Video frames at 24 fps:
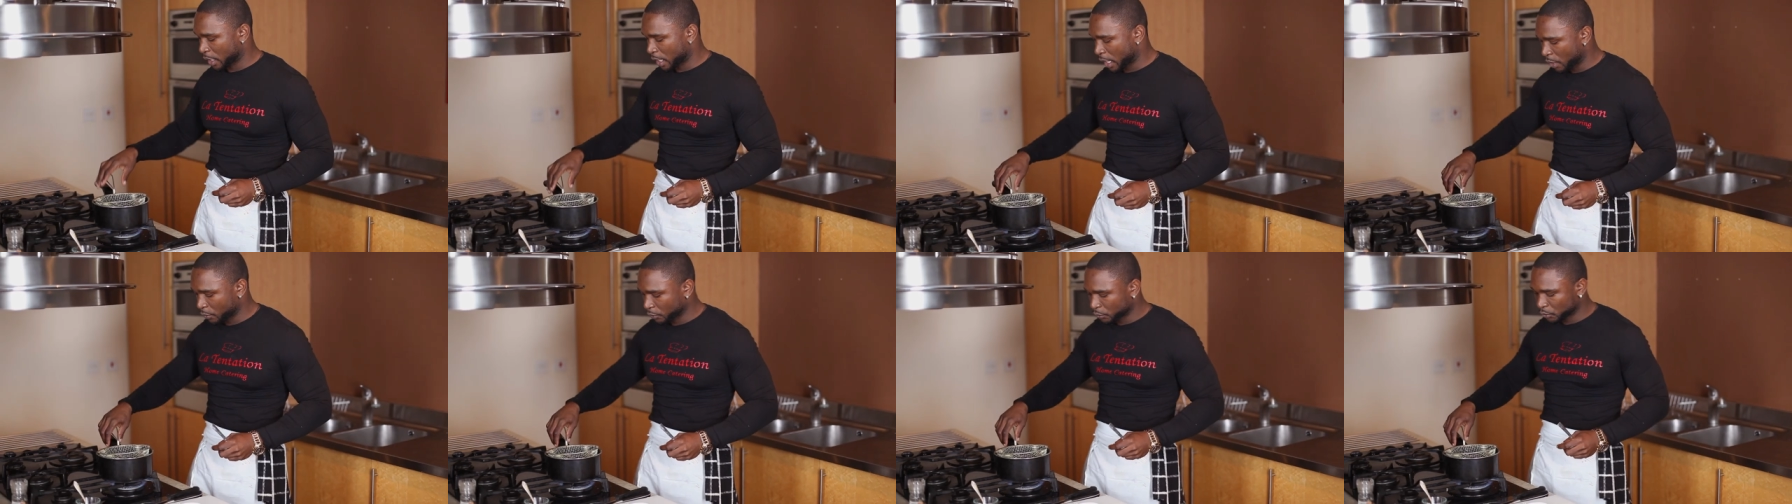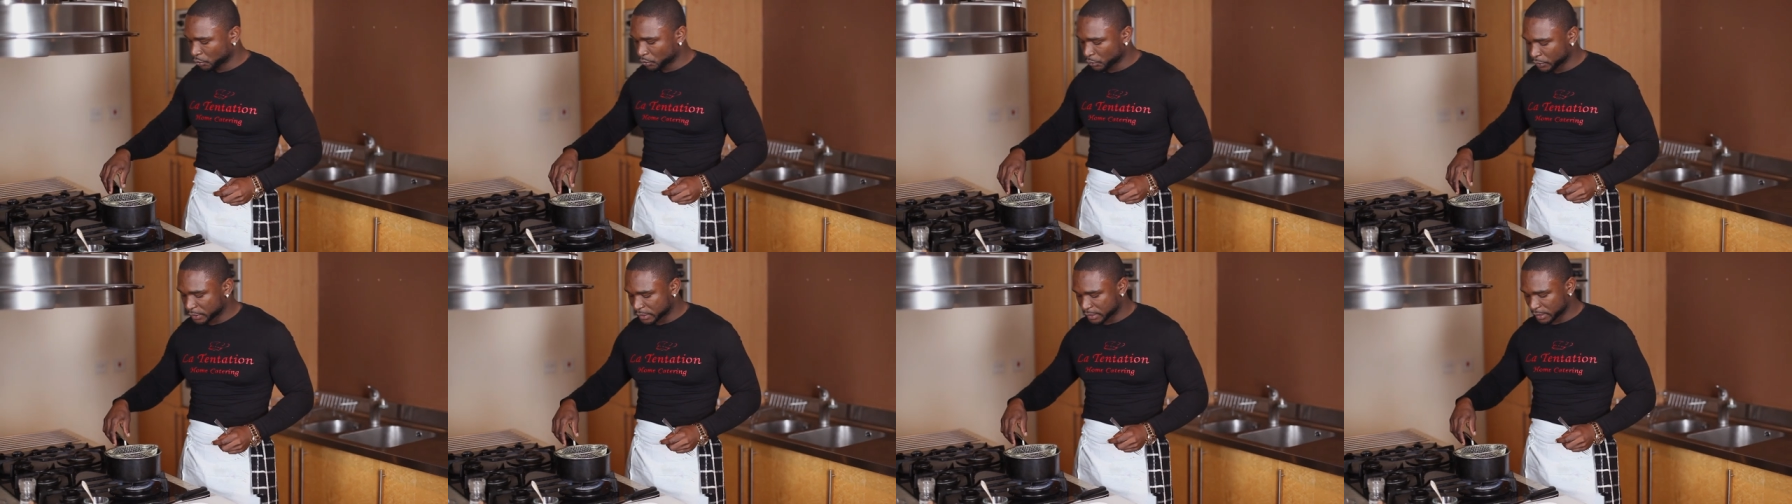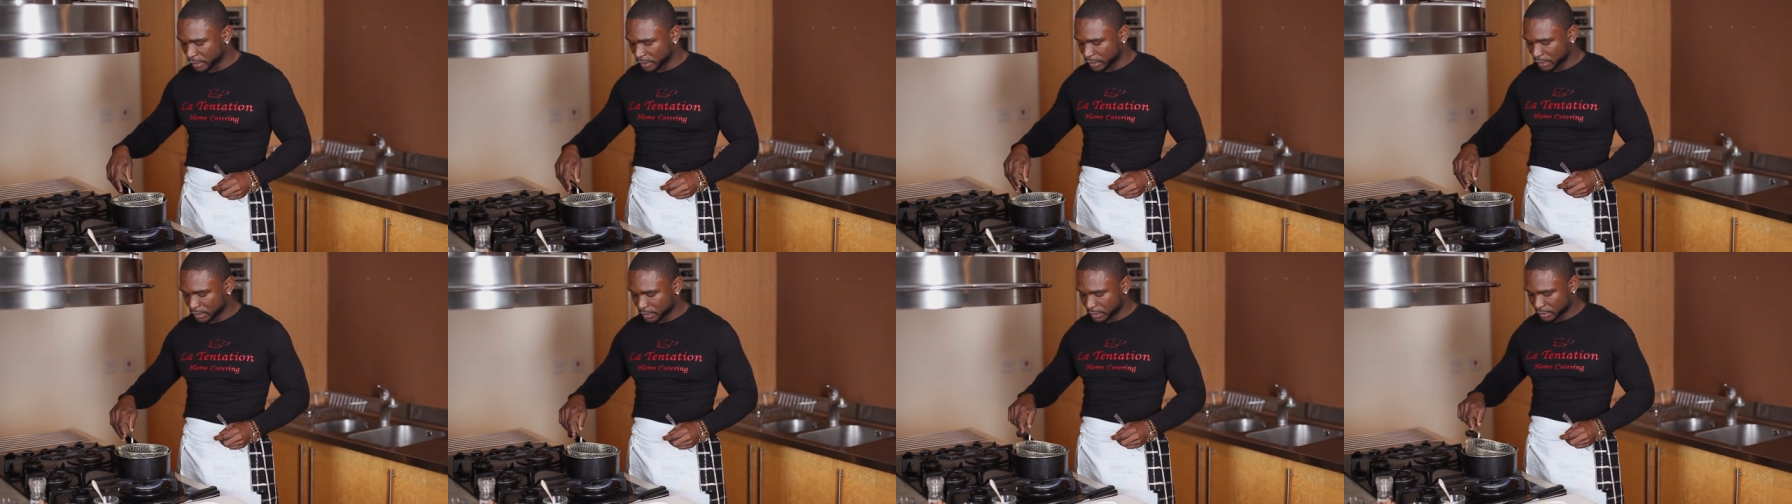How you will
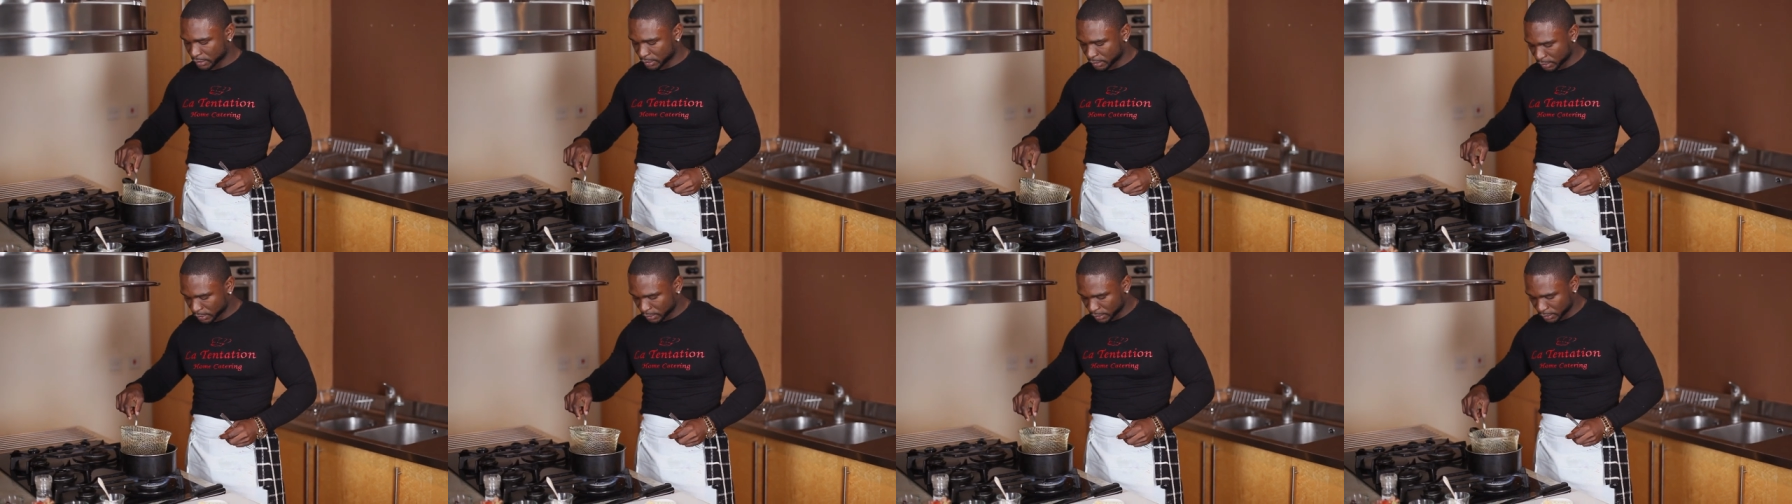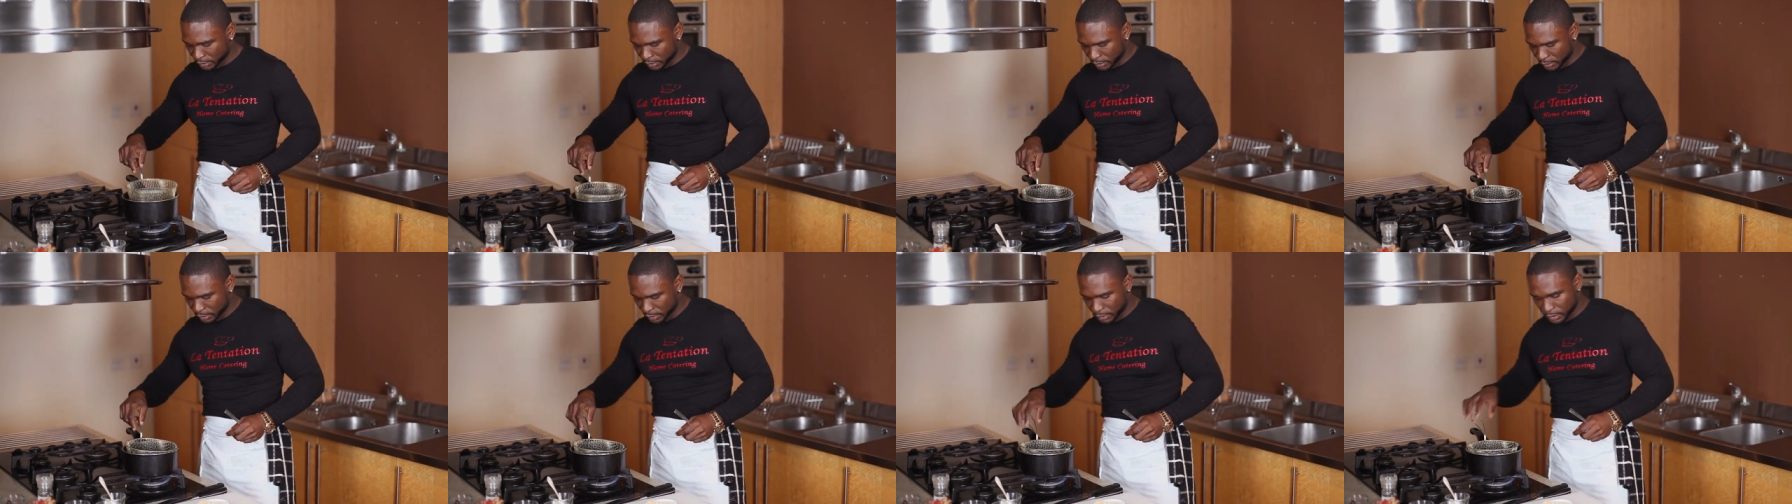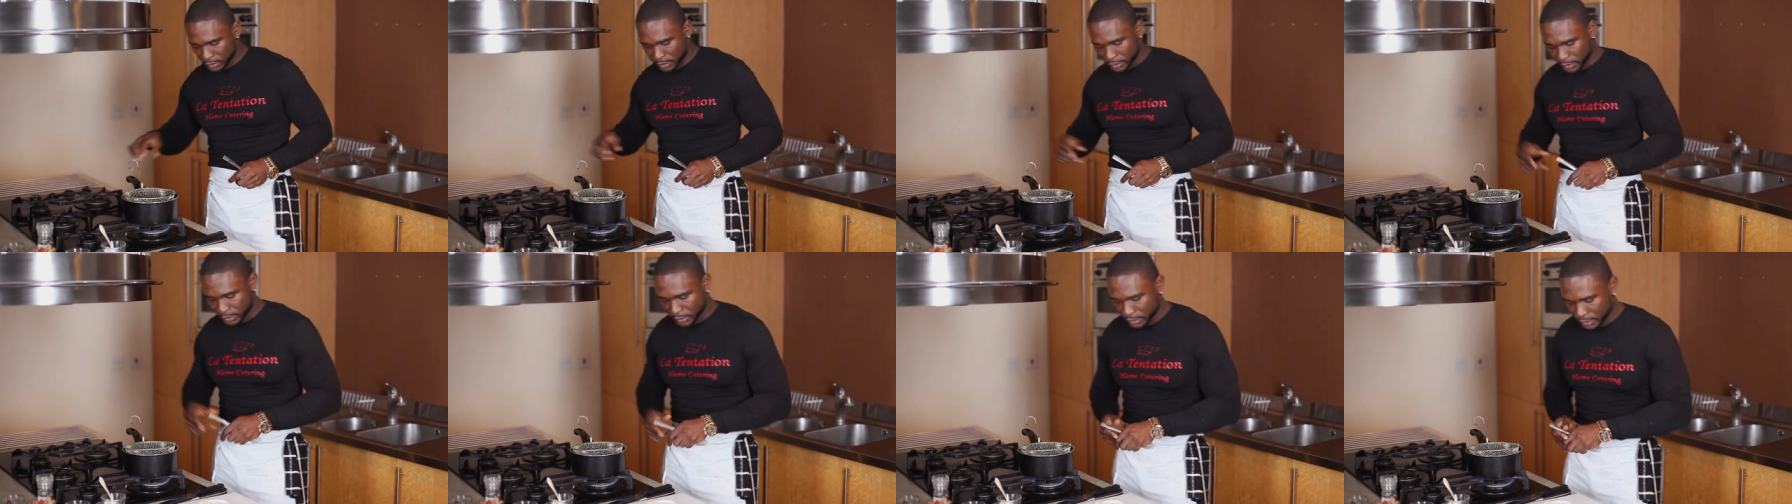see it
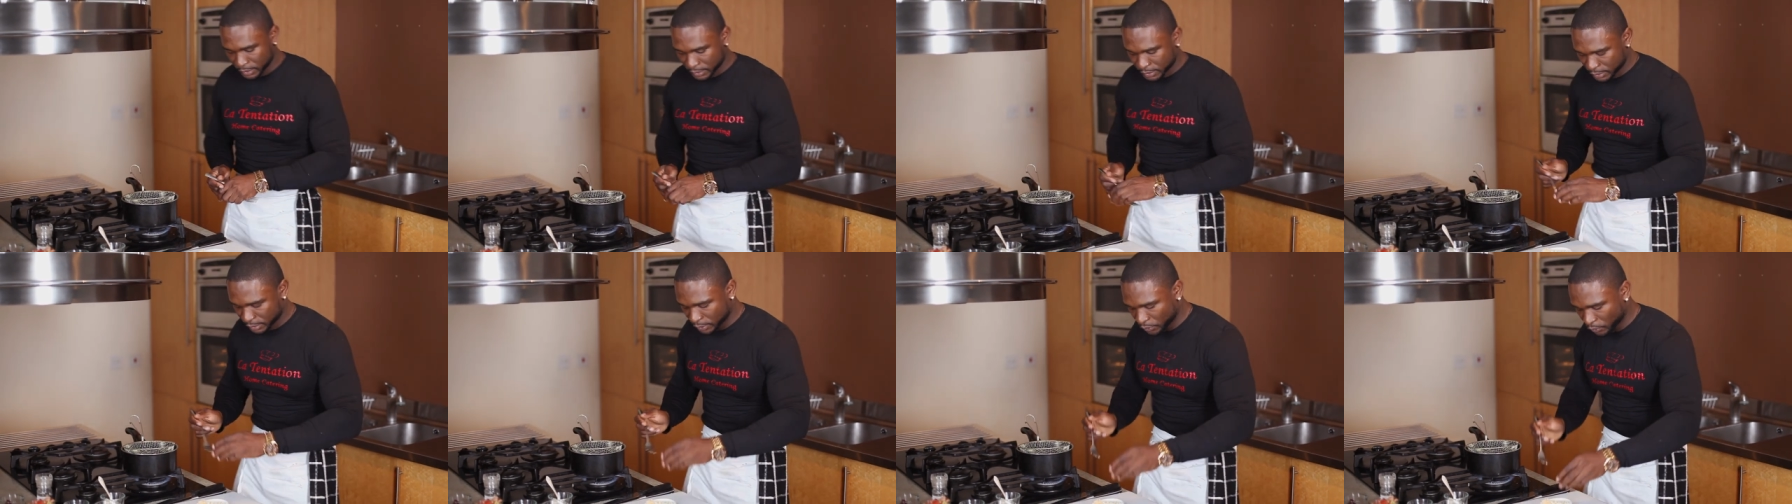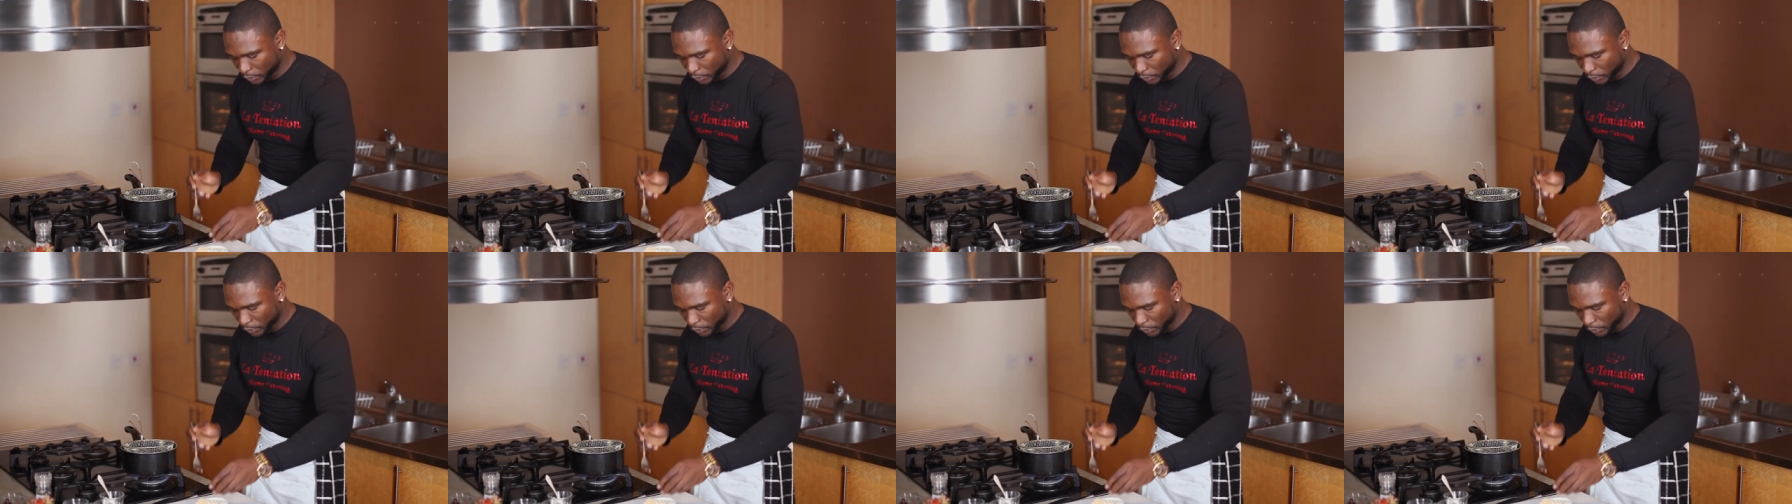is